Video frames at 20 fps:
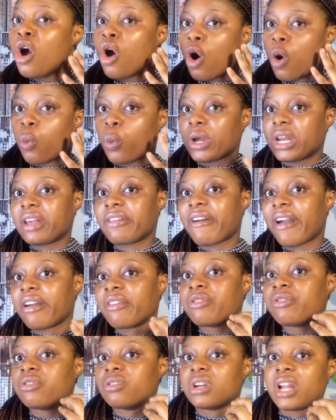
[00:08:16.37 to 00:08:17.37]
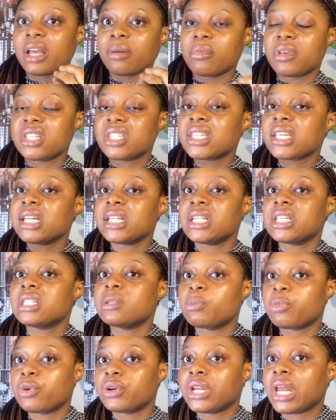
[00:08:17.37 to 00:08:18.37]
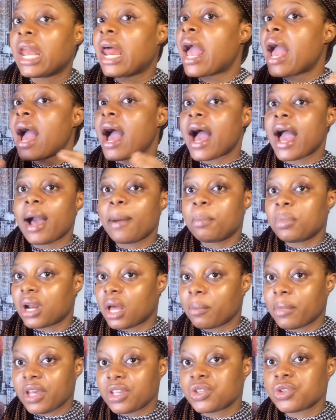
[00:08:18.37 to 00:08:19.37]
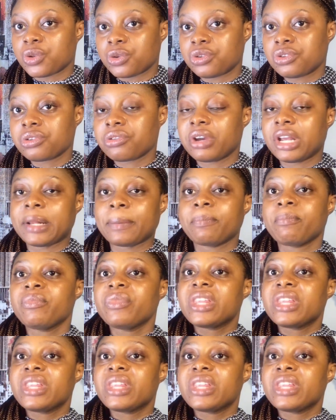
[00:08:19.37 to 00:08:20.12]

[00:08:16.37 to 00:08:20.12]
or whenever I feel like my skin is burning, I apply my sunscreen.